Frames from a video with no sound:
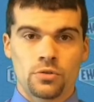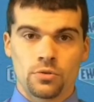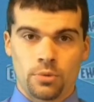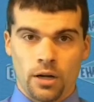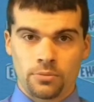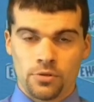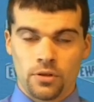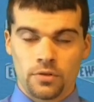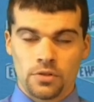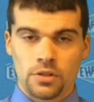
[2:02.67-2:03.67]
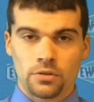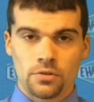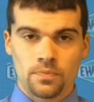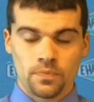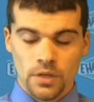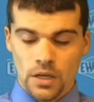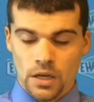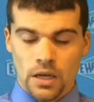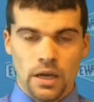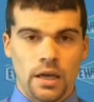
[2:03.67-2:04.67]
use problem-solving skills.
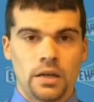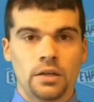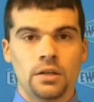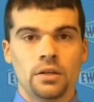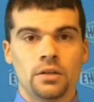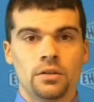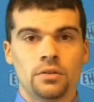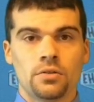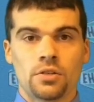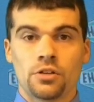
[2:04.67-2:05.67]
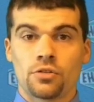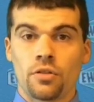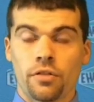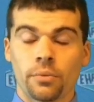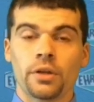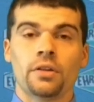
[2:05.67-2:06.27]
And in Station 3,